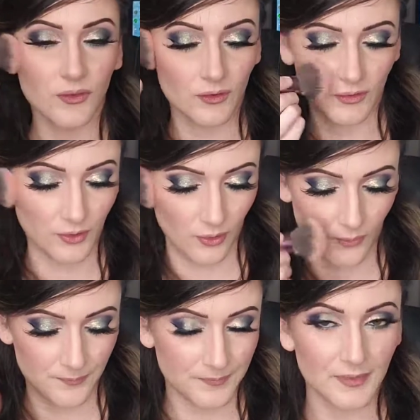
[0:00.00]
So
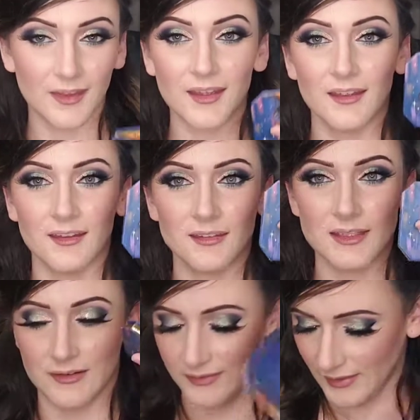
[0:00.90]

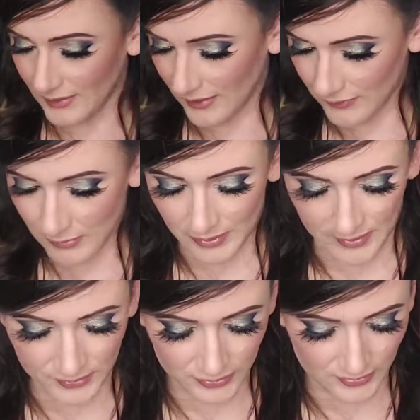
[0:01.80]
definitely love the
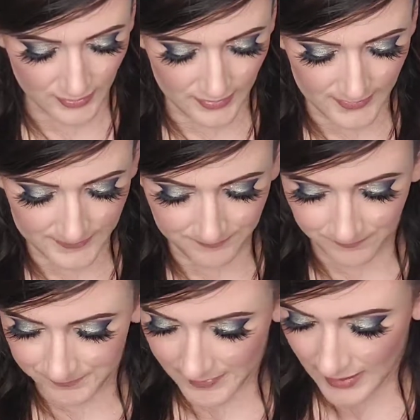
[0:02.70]
blush.
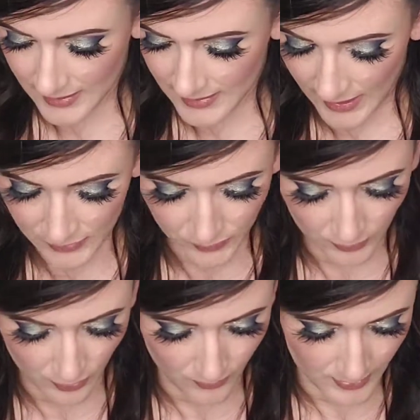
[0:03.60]
Next we'll
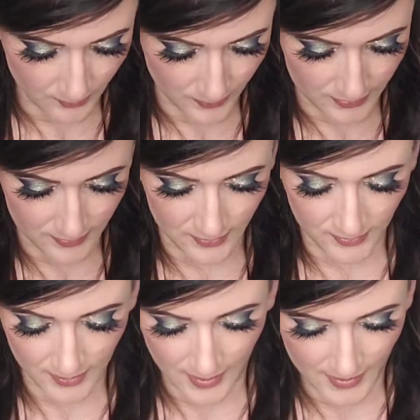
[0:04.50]
go in with
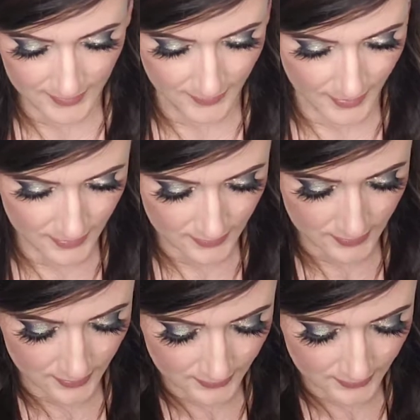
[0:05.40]
the highlight.